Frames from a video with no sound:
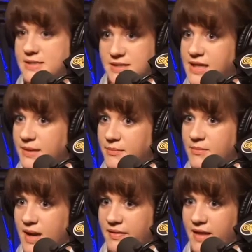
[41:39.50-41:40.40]
sleep,
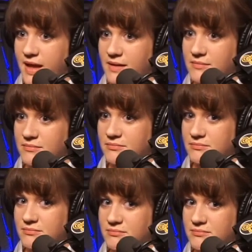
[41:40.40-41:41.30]
and then
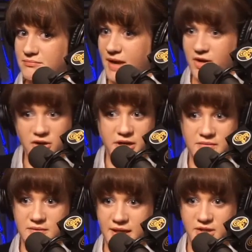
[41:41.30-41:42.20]
I couldn't.
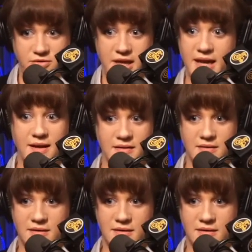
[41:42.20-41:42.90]
Like, you can't.